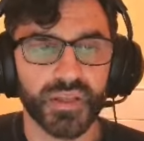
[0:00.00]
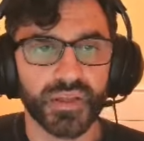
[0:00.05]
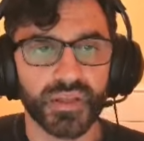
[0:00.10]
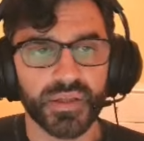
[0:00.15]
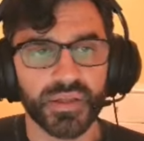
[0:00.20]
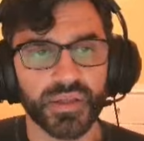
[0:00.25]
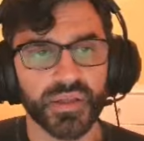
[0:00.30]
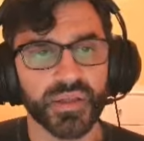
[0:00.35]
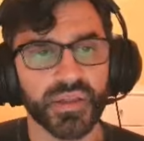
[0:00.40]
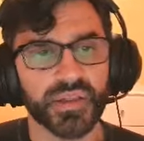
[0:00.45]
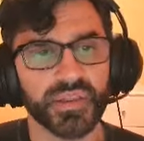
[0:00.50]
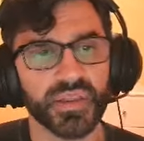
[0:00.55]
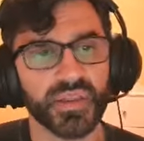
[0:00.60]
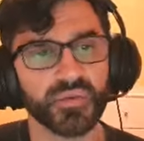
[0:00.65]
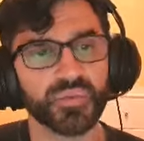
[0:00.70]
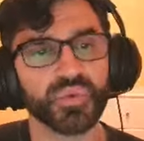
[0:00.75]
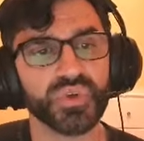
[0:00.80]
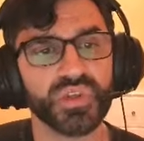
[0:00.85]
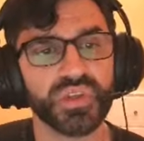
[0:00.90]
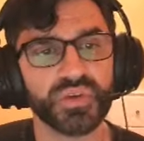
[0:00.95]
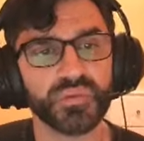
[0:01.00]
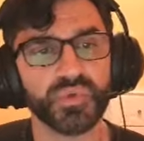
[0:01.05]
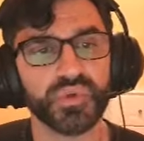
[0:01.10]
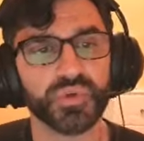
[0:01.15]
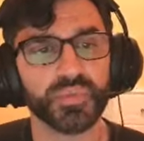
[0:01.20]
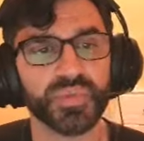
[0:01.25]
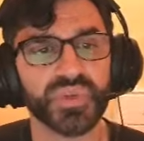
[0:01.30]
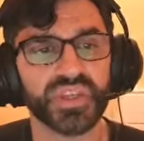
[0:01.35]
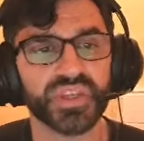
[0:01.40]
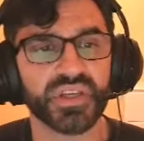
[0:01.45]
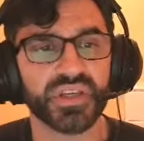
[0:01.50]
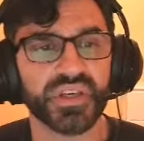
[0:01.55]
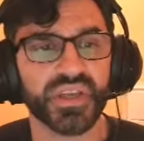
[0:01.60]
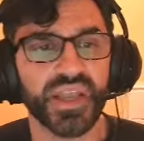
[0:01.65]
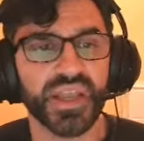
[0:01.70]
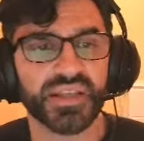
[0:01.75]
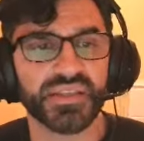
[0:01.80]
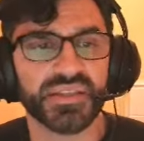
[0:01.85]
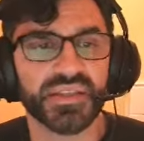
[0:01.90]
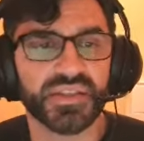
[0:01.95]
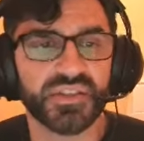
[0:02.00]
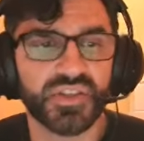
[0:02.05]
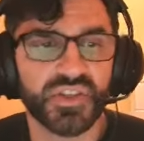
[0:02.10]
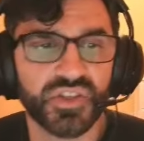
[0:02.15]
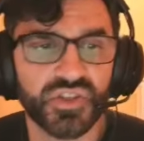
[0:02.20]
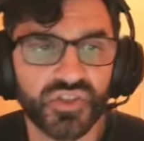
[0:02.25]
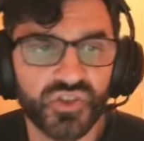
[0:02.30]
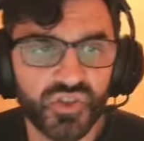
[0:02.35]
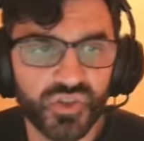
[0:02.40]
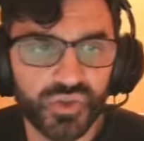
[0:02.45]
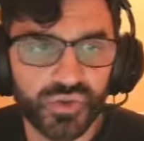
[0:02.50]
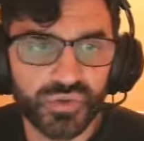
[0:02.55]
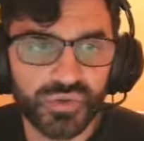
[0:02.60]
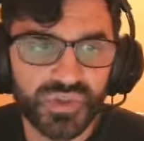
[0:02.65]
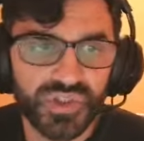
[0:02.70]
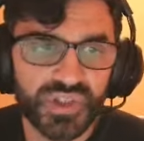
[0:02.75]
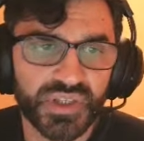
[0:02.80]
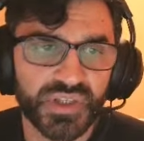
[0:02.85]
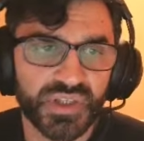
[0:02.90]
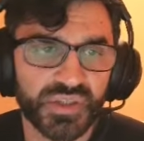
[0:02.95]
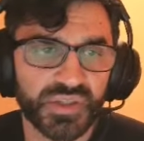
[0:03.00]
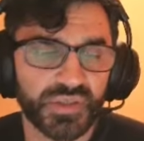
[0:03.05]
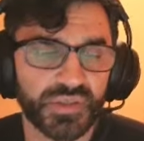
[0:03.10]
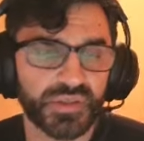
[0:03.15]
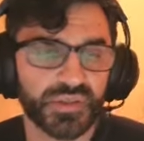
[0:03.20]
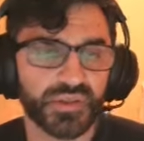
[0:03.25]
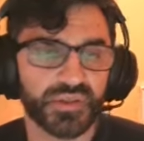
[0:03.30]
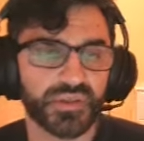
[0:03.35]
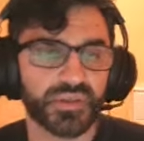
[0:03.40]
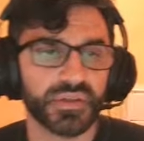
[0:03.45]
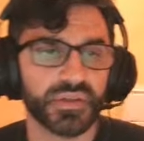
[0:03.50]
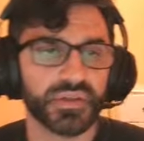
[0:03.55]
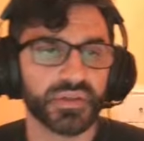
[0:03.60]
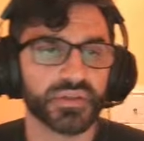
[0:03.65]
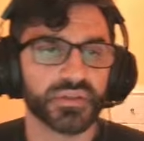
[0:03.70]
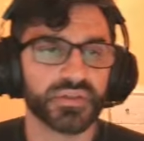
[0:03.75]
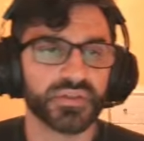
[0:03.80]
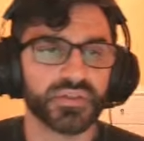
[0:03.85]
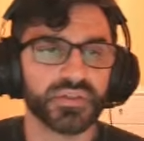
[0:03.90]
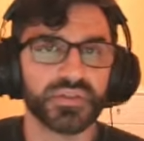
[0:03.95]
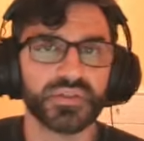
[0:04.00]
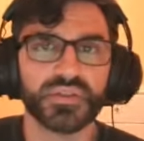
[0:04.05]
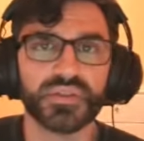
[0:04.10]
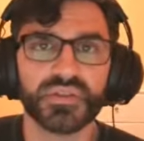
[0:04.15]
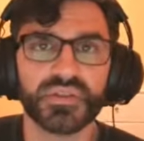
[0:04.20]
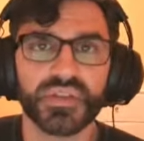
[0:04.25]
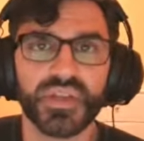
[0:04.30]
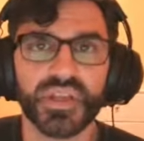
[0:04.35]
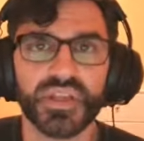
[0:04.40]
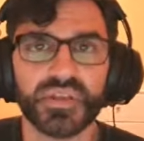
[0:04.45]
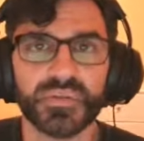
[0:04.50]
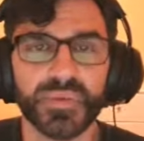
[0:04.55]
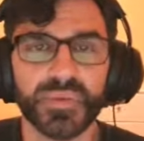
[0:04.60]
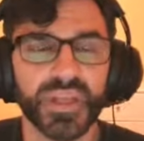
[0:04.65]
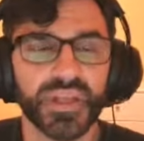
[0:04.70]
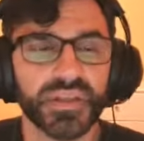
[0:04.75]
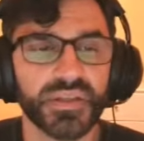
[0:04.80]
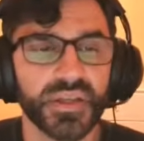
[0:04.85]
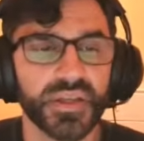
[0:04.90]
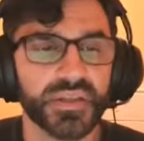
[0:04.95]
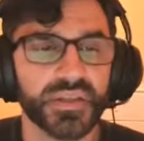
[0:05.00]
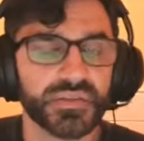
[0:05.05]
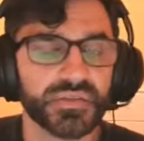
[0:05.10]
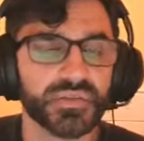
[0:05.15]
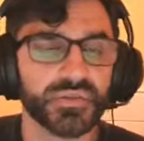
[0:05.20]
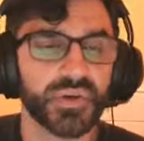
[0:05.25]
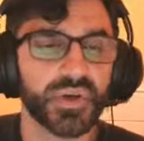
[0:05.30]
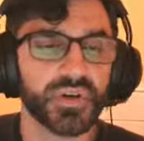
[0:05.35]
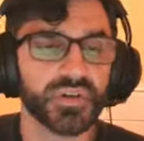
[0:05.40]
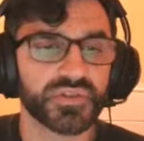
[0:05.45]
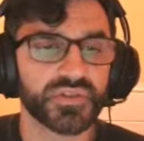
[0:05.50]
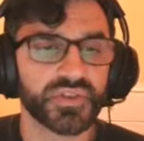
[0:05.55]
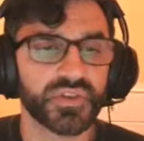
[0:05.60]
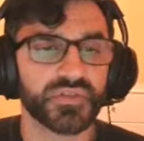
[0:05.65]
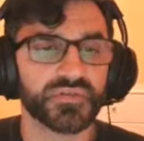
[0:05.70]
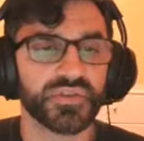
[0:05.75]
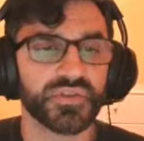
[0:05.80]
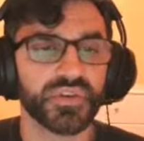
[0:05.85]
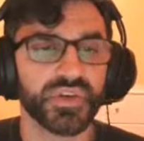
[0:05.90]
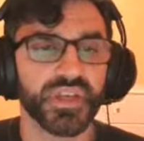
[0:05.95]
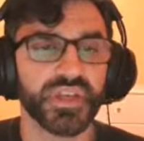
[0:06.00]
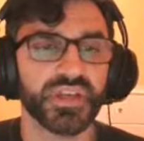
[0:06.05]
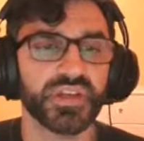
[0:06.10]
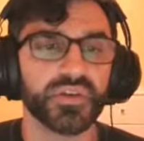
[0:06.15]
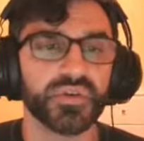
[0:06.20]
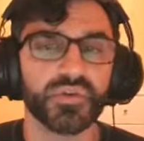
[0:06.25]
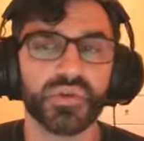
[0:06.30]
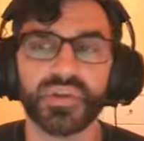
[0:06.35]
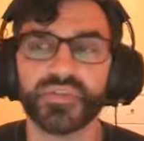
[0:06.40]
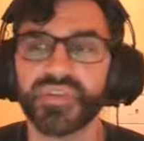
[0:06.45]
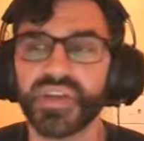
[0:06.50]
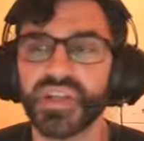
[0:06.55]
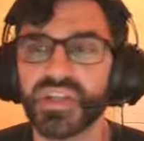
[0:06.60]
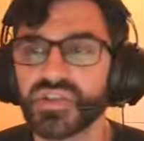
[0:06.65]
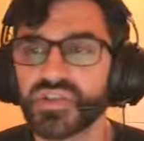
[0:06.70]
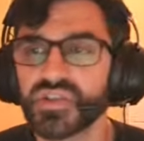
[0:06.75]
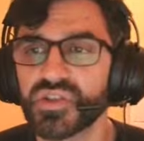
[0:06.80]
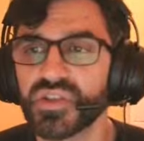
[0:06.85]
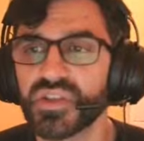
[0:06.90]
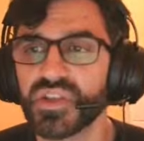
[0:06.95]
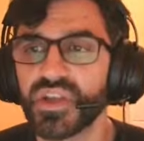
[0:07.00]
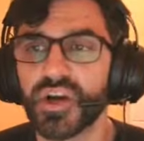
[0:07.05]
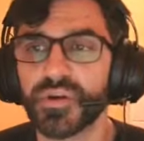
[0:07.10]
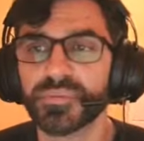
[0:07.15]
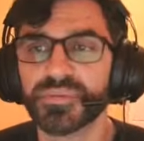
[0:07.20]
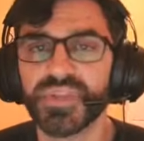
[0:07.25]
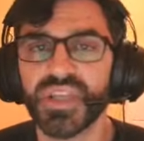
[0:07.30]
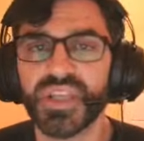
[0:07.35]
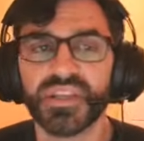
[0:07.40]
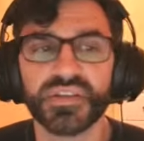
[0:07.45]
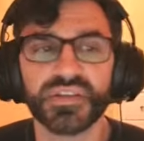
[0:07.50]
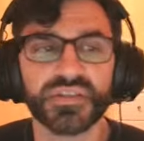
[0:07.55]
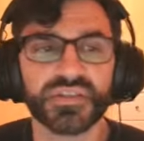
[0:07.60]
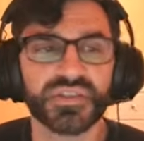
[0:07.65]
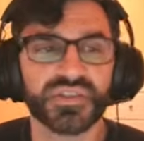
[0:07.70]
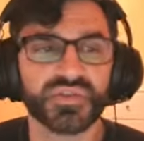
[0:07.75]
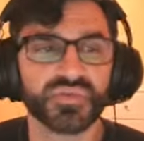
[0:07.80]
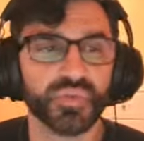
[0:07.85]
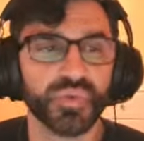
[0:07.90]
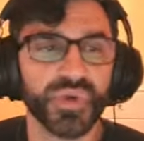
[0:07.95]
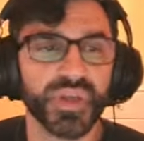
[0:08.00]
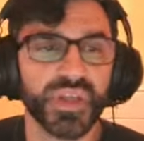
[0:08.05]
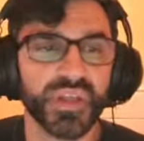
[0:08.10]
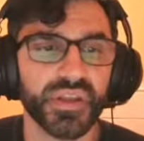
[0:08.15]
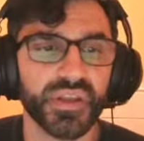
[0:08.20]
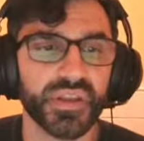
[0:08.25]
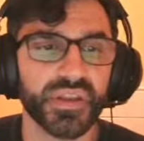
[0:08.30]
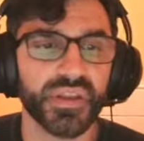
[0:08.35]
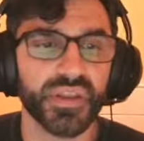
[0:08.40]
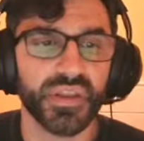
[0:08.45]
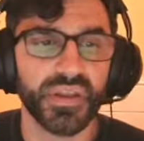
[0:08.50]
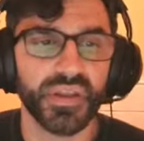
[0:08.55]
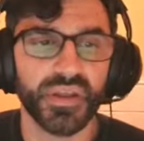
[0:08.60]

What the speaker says: And then we will be connected to the database, to our server, and it'll eventually update us with